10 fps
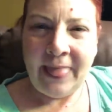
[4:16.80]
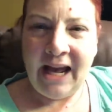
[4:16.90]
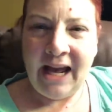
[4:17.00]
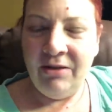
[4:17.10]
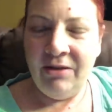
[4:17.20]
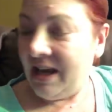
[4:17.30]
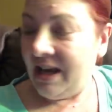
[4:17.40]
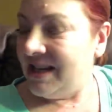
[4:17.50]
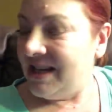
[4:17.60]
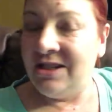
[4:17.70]
I don't think,
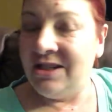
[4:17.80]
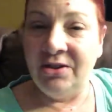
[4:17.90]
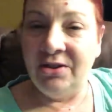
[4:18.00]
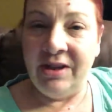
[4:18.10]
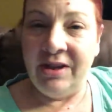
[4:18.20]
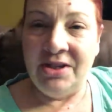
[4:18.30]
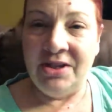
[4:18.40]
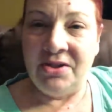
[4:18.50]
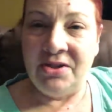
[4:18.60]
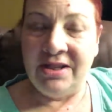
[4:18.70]
I still don't think he's
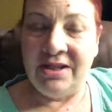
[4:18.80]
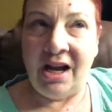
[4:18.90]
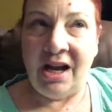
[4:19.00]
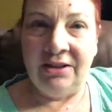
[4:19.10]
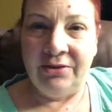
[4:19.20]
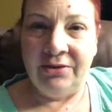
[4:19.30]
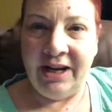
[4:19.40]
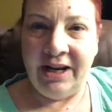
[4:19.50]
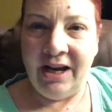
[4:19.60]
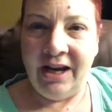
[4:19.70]
used to this collar that I
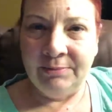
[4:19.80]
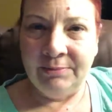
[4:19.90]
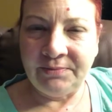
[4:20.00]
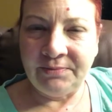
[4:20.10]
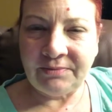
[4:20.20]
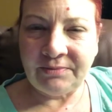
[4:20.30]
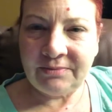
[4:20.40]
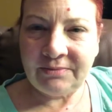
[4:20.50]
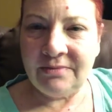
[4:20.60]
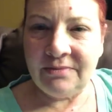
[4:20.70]
got him.
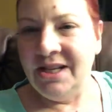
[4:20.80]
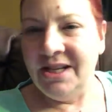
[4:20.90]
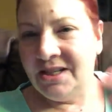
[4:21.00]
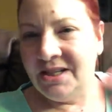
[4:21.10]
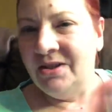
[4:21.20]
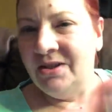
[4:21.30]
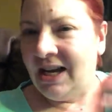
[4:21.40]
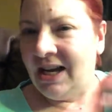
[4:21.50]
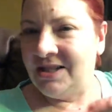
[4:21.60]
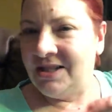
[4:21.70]
He still is
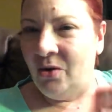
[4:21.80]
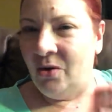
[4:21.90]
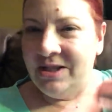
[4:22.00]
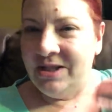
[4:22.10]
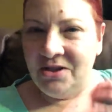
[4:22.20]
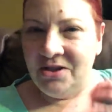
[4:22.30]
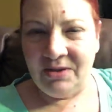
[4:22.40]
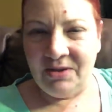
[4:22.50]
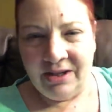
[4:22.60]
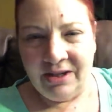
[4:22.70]
constant, always itches
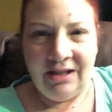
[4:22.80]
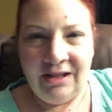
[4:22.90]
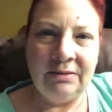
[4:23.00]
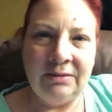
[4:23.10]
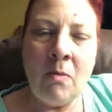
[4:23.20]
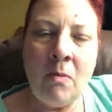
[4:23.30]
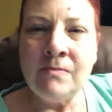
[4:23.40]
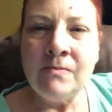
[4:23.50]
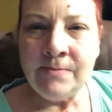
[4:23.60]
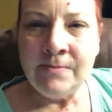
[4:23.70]
around the collar.
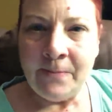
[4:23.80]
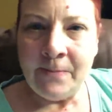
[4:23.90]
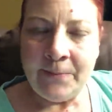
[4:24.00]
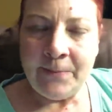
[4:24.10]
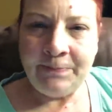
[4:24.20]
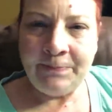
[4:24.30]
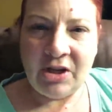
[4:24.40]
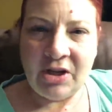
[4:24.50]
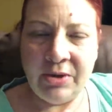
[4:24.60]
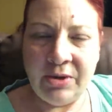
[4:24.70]

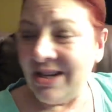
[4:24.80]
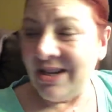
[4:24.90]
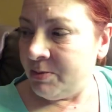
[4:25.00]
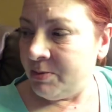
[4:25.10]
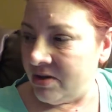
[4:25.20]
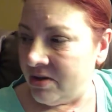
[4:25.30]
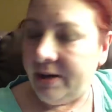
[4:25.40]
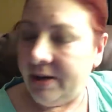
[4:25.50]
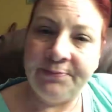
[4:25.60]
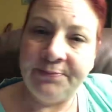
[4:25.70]
So what are you guys up to
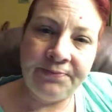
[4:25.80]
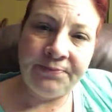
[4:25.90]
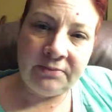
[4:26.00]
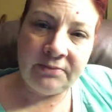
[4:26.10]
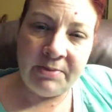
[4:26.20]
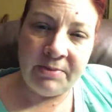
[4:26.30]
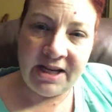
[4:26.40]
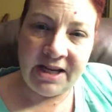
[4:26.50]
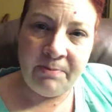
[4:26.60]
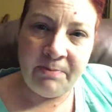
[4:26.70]
tonight?
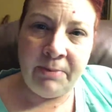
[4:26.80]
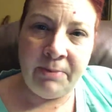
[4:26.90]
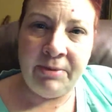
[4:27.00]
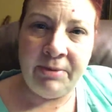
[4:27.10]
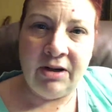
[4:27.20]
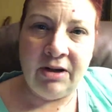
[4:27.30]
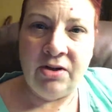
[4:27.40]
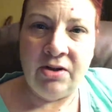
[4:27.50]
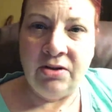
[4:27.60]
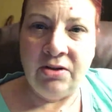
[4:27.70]
Besides bopping around
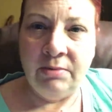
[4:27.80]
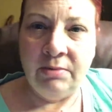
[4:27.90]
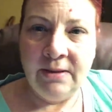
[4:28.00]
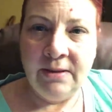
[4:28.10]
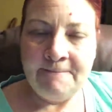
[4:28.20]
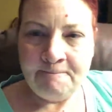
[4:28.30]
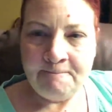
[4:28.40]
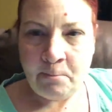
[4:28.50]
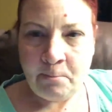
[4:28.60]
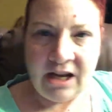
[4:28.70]
YouTube
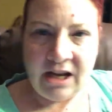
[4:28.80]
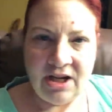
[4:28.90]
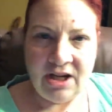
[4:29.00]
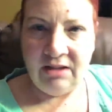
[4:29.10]
and checking